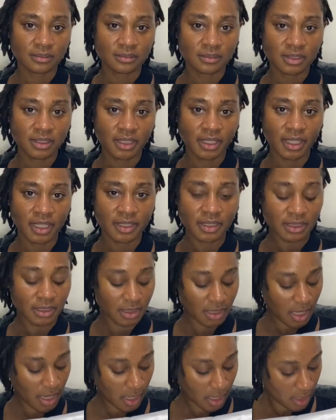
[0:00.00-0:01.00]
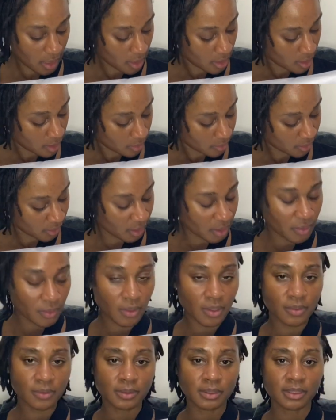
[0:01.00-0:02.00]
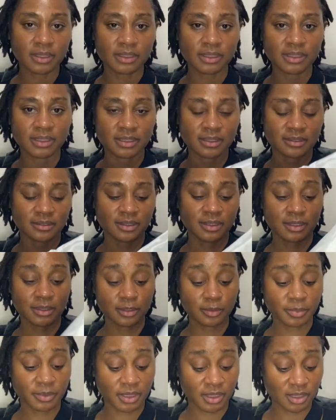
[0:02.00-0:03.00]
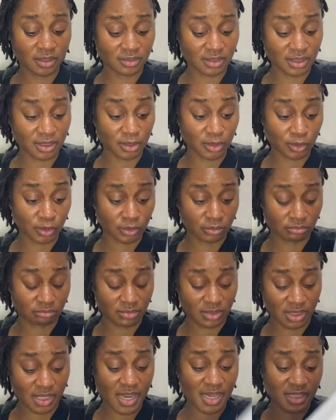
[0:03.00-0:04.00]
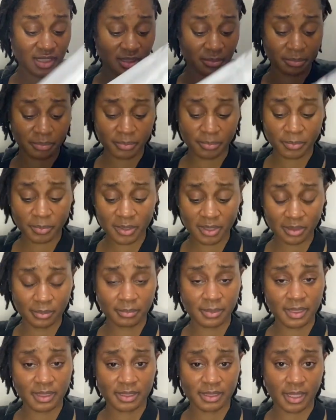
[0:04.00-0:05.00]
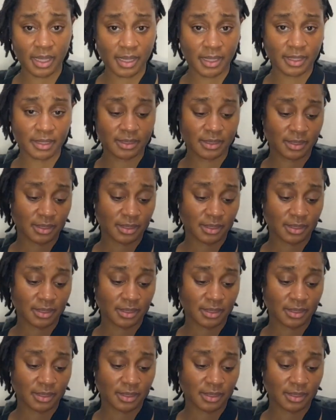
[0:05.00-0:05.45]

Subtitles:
Tierra J logo on it. It's super cute. It's actually a pretty big size